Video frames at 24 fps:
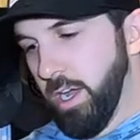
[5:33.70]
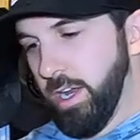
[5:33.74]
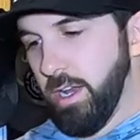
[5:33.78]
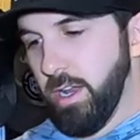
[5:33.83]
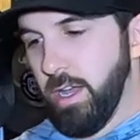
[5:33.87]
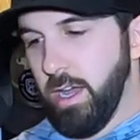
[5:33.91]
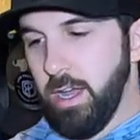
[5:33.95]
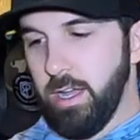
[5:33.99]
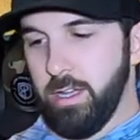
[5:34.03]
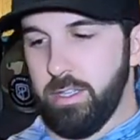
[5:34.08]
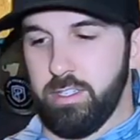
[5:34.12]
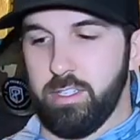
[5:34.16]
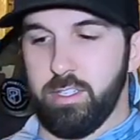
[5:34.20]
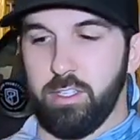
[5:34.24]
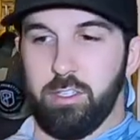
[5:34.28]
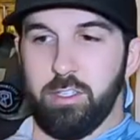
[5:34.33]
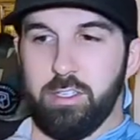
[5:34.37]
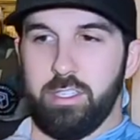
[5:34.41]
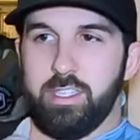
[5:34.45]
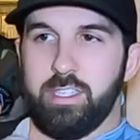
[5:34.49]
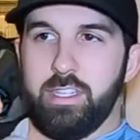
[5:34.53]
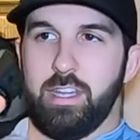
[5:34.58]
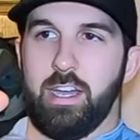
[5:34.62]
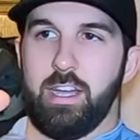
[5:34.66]
not. It's a
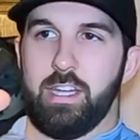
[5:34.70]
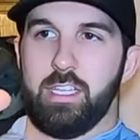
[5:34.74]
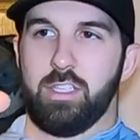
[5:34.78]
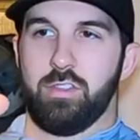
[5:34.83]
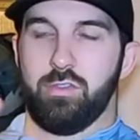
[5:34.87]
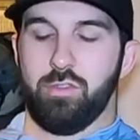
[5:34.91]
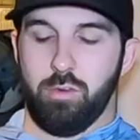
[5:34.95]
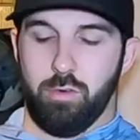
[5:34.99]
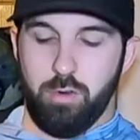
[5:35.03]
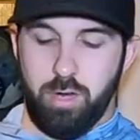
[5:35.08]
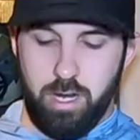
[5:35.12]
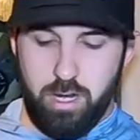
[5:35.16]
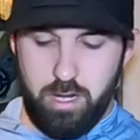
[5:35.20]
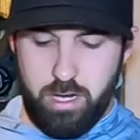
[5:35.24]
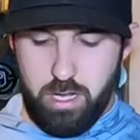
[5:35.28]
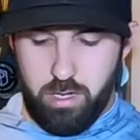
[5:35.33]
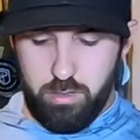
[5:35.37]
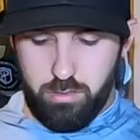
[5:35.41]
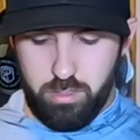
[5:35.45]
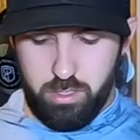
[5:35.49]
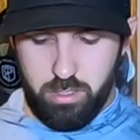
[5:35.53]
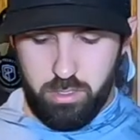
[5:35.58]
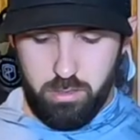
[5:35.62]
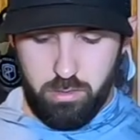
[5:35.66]
good size for right now
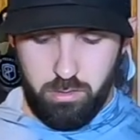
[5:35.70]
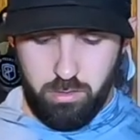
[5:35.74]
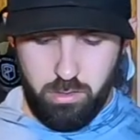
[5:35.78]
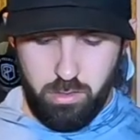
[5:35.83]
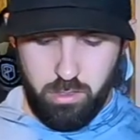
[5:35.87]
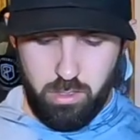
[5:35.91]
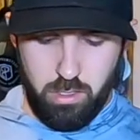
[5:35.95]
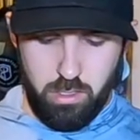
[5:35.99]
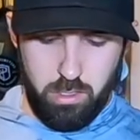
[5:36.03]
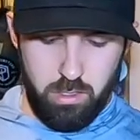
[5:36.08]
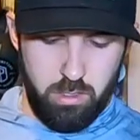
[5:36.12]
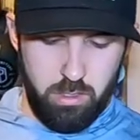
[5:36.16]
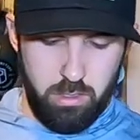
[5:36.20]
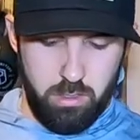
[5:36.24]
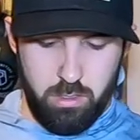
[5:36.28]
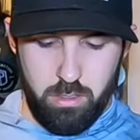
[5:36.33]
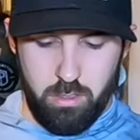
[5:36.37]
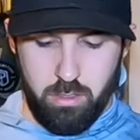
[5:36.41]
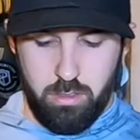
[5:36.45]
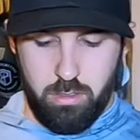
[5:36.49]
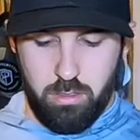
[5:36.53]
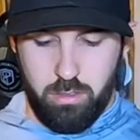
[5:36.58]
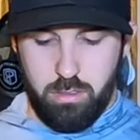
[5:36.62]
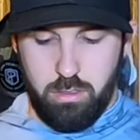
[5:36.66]
too.
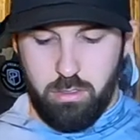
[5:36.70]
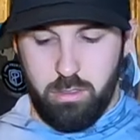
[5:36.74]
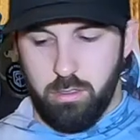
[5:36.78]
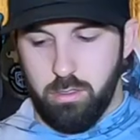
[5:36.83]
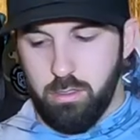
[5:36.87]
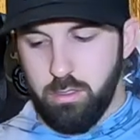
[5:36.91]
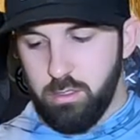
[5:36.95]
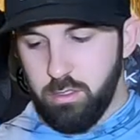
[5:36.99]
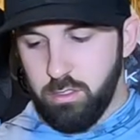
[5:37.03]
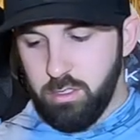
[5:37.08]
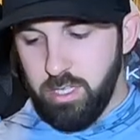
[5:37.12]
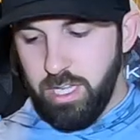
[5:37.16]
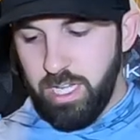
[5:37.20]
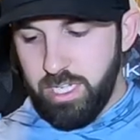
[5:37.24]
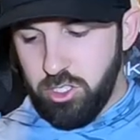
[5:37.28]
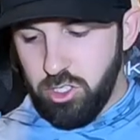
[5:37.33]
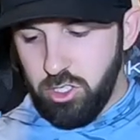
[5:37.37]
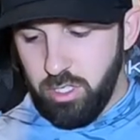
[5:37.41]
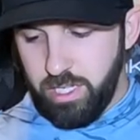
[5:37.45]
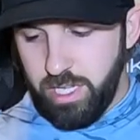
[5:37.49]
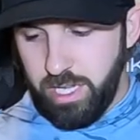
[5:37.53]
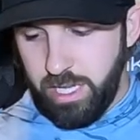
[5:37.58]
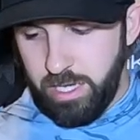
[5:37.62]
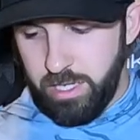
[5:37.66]
So that
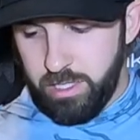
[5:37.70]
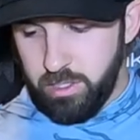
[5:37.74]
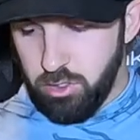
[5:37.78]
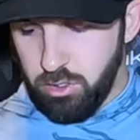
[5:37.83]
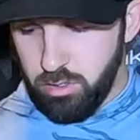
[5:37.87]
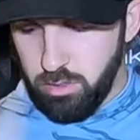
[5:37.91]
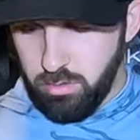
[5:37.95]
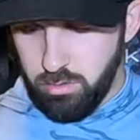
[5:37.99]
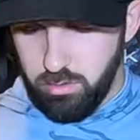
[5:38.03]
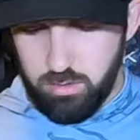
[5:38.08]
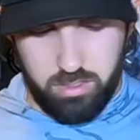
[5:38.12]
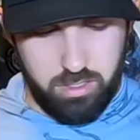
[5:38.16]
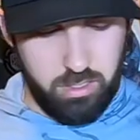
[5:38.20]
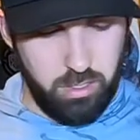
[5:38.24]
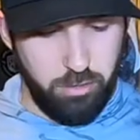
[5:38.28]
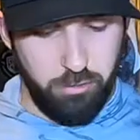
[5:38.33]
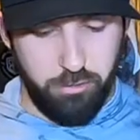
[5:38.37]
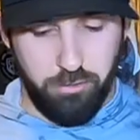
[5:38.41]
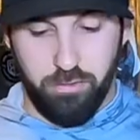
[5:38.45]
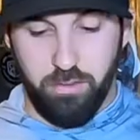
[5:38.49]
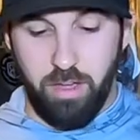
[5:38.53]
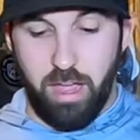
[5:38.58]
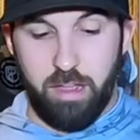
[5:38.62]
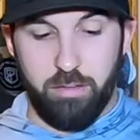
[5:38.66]
should catch. So
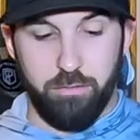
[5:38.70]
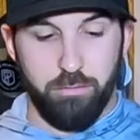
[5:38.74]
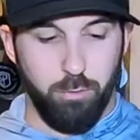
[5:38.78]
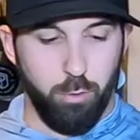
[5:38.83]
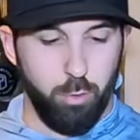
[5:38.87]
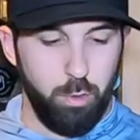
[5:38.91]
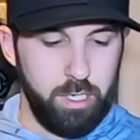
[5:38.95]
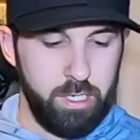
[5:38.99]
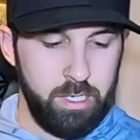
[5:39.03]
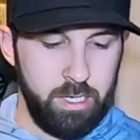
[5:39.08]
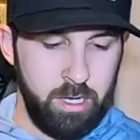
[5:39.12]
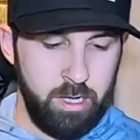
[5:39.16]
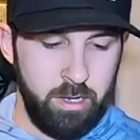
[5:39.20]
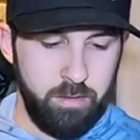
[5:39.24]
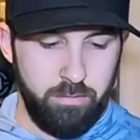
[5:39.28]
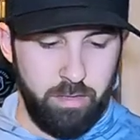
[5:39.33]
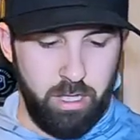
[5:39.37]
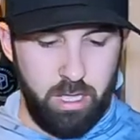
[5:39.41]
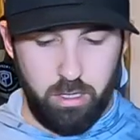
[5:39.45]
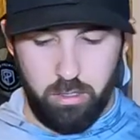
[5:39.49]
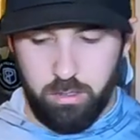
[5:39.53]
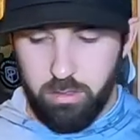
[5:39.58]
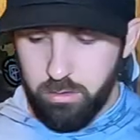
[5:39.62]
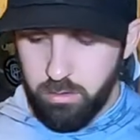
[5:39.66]
549
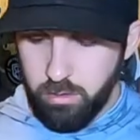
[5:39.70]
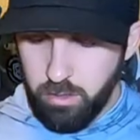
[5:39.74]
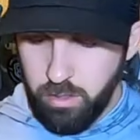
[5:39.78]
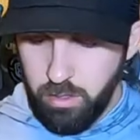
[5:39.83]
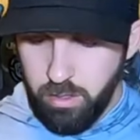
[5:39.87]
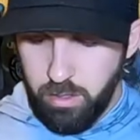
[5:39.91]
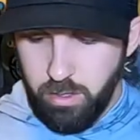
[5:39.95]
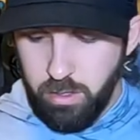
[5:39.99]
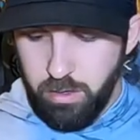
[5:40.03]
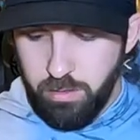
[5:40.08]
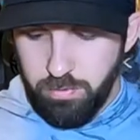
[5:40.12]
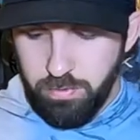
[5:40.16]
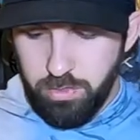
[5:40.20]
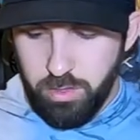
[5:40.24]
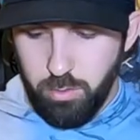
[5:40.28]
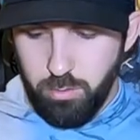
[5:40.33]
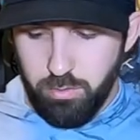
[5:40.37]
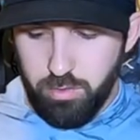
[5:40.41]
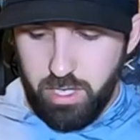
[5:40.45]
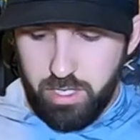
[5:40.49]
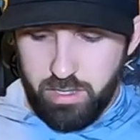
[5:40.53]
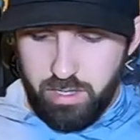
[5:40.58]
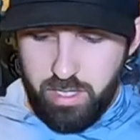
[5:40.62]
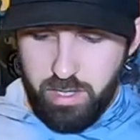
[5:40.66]
value. Then
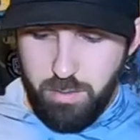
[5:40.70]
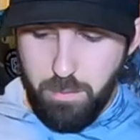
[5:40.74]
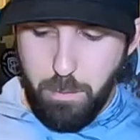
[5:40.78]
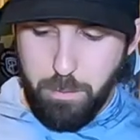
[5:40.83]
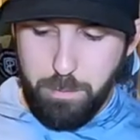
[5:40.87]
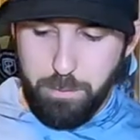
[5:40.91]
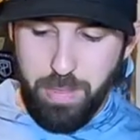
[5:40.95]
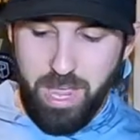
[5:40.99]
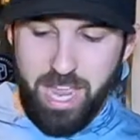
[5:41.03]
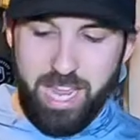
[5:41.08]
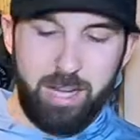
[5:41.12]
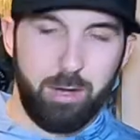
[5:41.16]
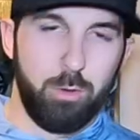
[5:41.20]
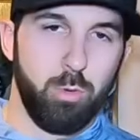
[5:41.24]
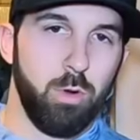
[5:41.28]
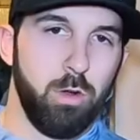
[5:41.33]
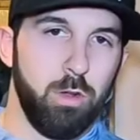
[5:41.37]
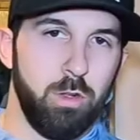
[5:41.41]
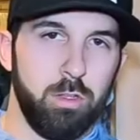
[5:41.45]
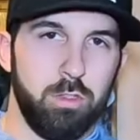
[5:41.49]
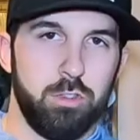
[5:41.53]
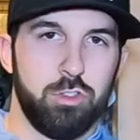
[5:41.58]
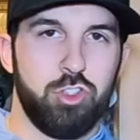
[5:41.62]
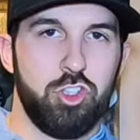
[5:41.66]
we've got the
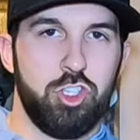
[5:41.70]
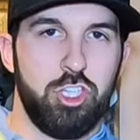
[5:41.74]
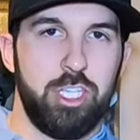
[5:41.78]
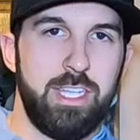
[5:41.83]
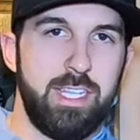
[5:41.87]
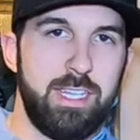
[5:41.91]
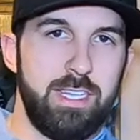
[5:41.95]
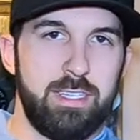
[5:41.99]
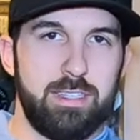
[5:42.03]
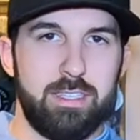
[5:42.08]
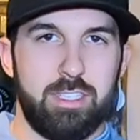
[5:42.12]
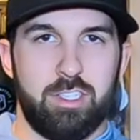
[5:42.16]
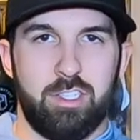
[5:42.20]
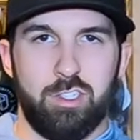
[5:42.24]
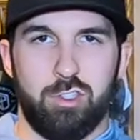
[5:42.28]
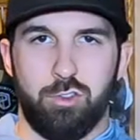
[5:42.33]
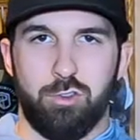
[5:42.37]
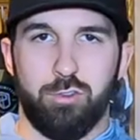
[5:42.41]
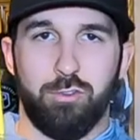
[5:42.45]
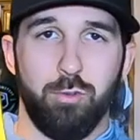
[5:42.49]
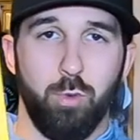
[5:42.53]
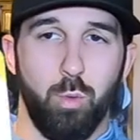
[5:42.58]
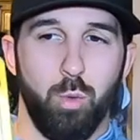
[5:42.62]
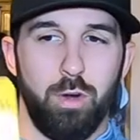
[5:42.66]
bankroll jig. This is
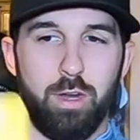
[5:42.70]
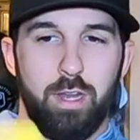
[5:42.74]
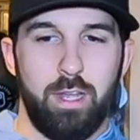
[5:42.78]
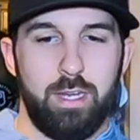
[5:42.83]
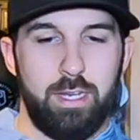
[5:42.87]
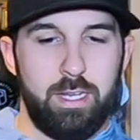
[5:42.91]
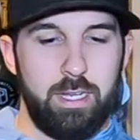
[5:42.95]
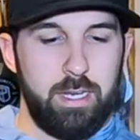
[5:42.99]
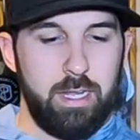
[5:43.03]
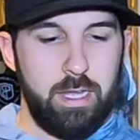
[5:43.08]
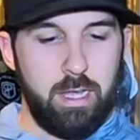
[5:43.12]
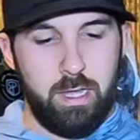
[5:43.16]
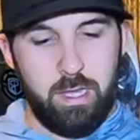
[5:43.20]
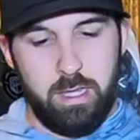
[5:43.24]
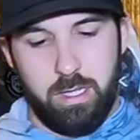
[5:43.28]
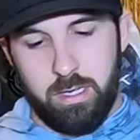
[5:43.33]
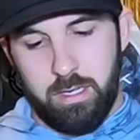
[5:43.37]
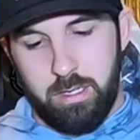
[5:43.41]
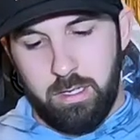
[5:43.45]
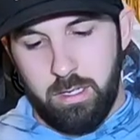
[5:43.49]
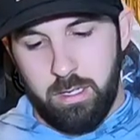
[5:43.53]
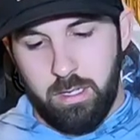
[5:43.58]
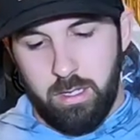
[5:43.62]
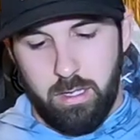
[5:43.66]

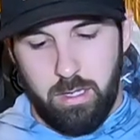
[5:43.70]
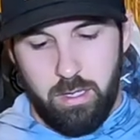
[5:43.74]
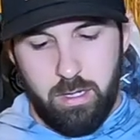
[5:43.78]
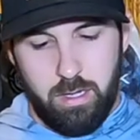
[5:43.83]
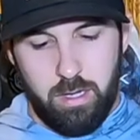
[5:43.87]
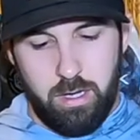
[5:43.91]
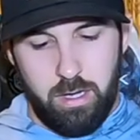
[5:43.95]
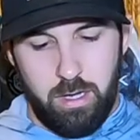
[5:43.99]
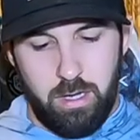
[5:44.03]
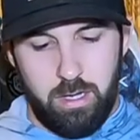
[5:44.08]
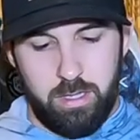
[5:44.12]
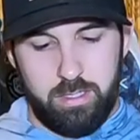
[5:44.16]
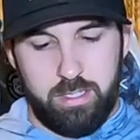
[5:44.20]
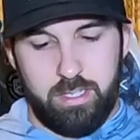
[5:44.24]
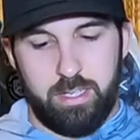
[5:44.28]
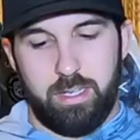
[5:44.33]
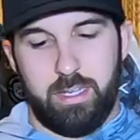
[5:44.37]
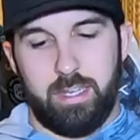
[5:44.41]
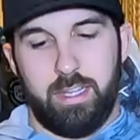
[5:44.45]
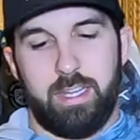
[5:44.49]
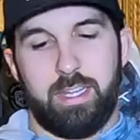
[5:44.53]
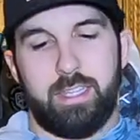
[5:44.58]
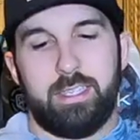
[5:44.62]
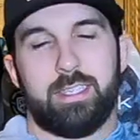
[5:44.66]
499. Uh, it's a
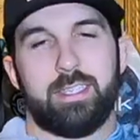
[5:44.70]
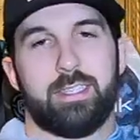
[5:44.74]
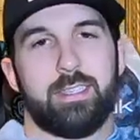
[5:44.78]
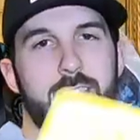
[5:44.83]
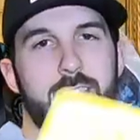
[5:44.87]
nice